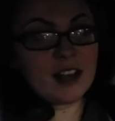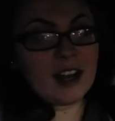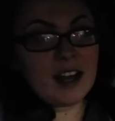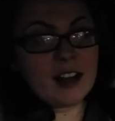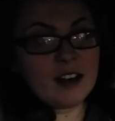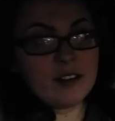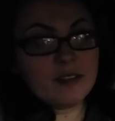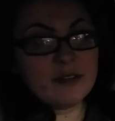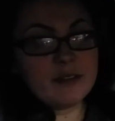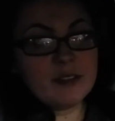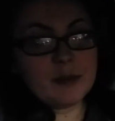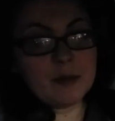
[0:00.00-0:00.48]
I
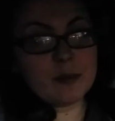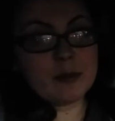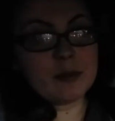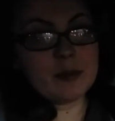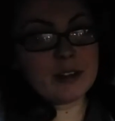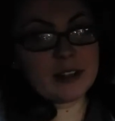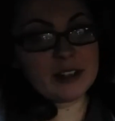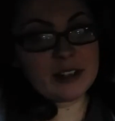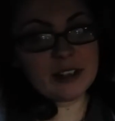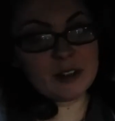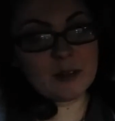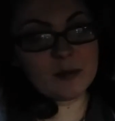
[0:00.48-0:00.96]
don't feel
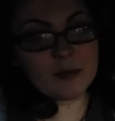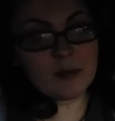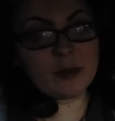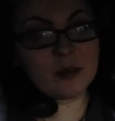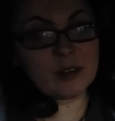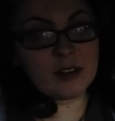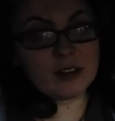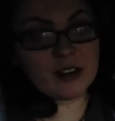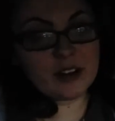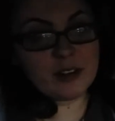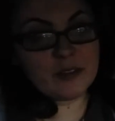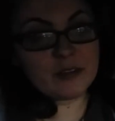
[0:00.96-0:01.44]
pretty no
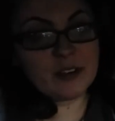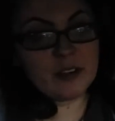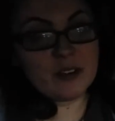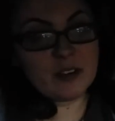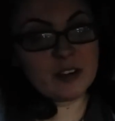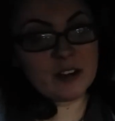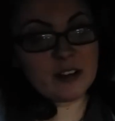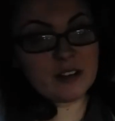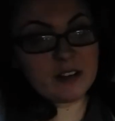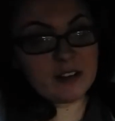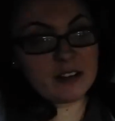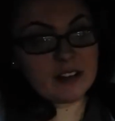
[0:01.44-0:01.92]
more. I feel
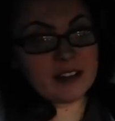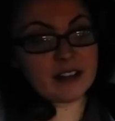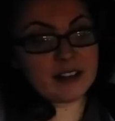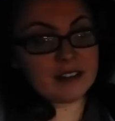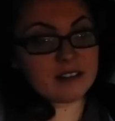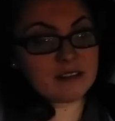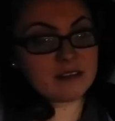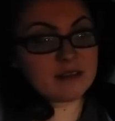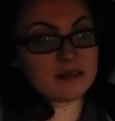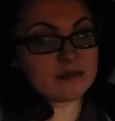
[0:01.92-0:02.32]
ugly.